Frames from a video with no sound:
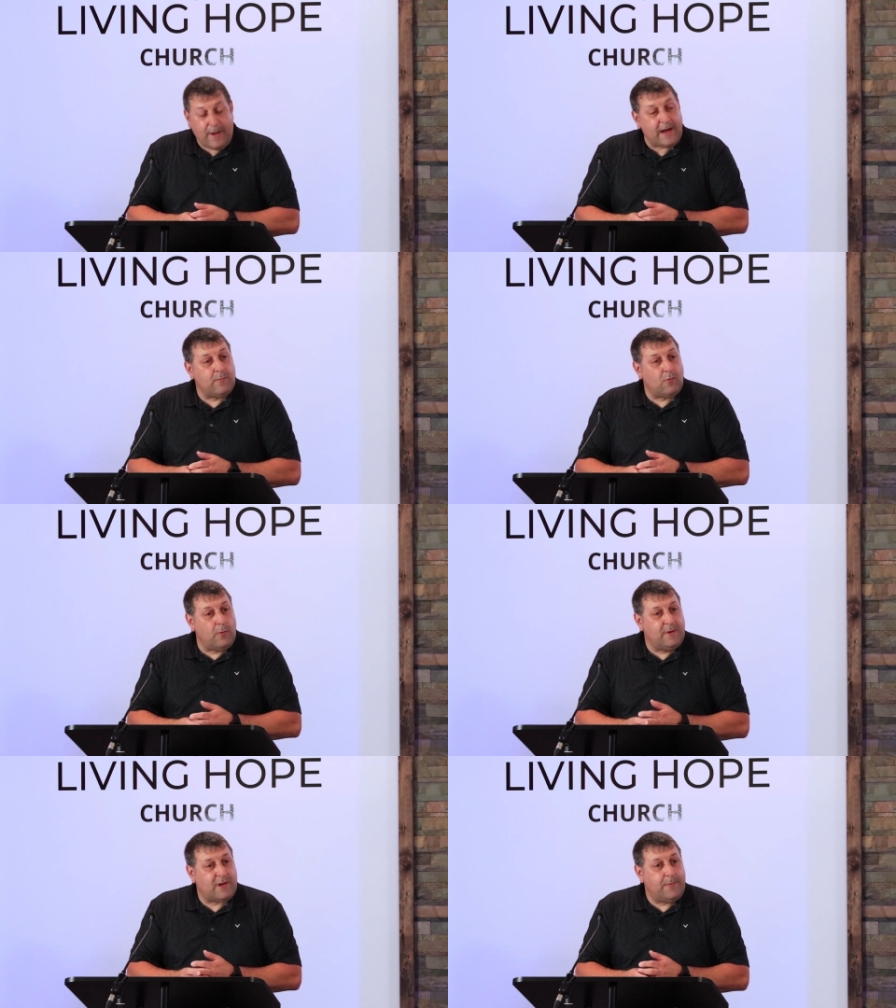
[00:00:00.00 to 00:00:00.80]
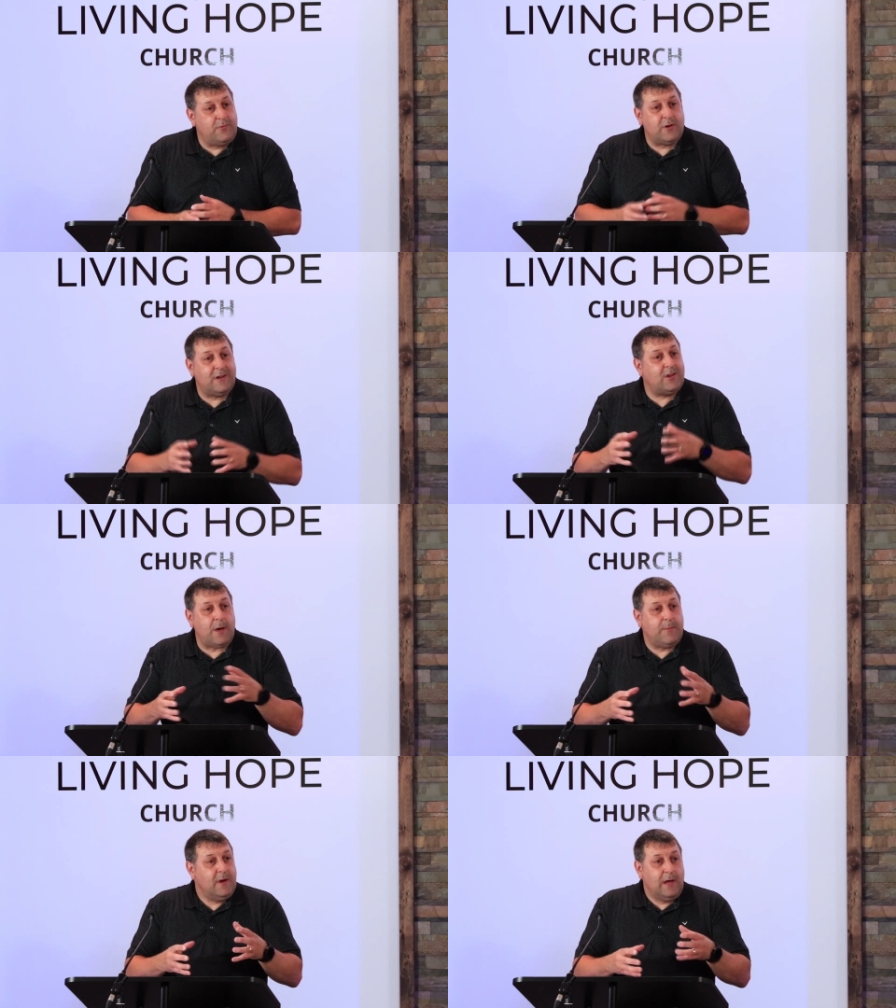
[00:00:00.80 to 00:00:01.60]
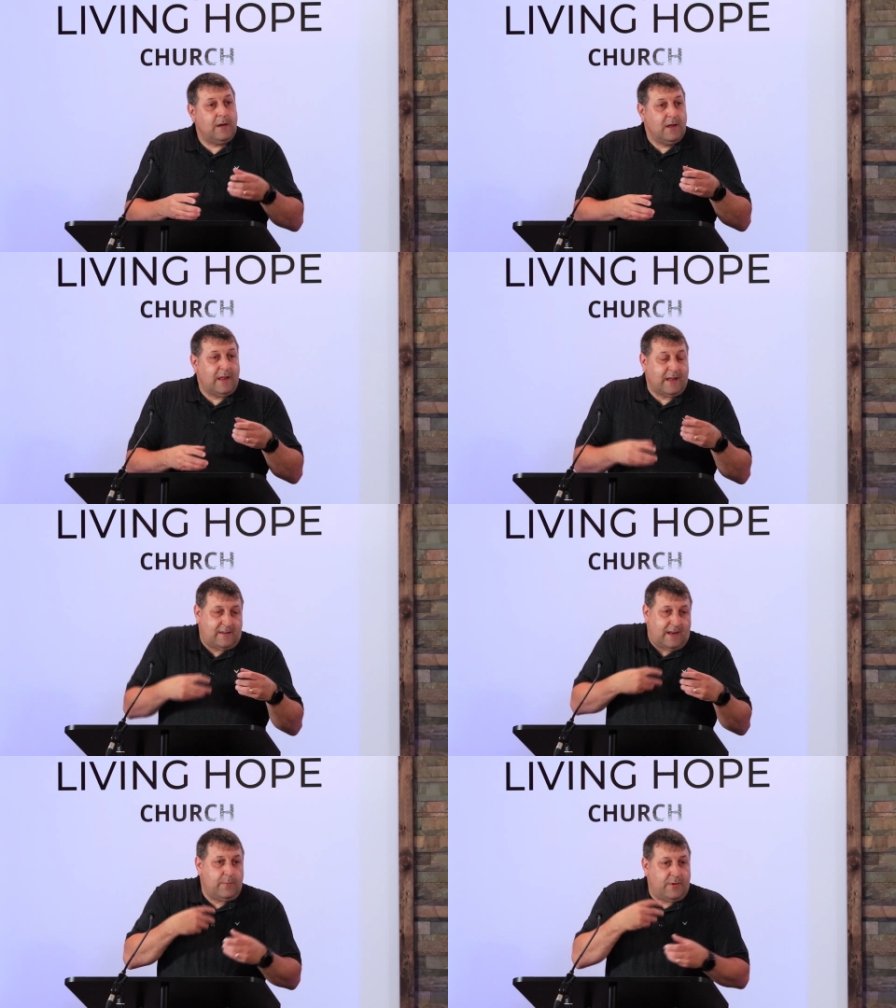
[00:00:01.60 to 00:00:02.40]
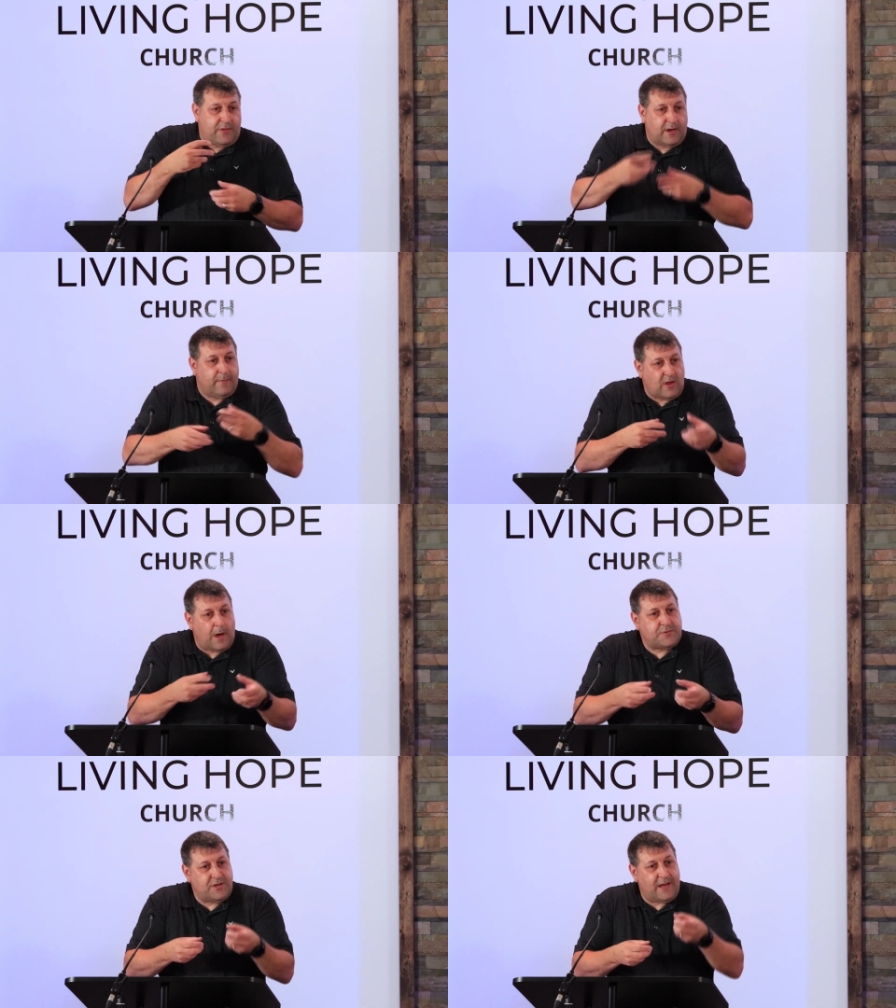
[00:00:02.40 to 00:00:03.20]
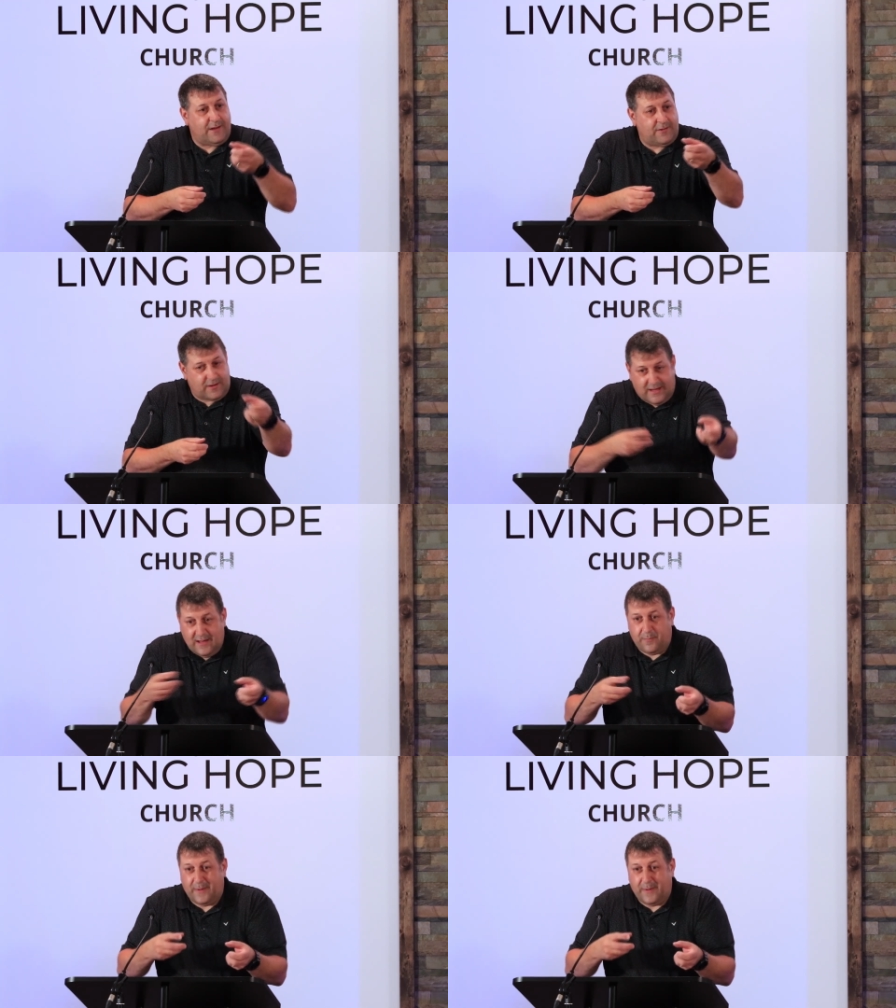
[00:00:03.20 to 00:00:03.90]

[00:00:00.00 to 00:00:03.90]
back in Roman times, you could adopt, like today we think of adoption as kids,